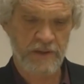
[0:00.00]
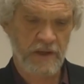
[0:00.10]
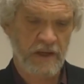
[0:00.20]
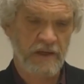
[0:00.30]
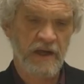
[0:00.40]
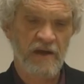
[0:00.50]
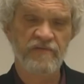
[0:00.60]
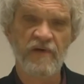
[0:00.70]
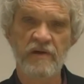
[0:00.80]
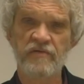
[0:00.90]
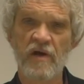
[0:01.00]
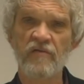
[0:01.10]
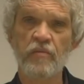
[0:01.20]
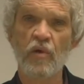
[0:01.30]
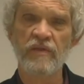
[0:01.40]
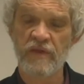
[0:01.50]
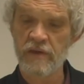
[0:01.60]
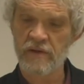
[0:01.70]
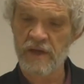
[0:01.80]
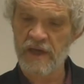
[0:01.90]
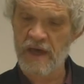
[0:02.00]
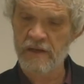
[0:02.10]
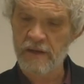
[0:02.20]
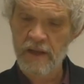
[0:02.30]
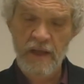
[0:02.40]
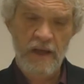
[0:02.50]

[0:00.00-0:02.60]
and you got to fight for every point that you can get.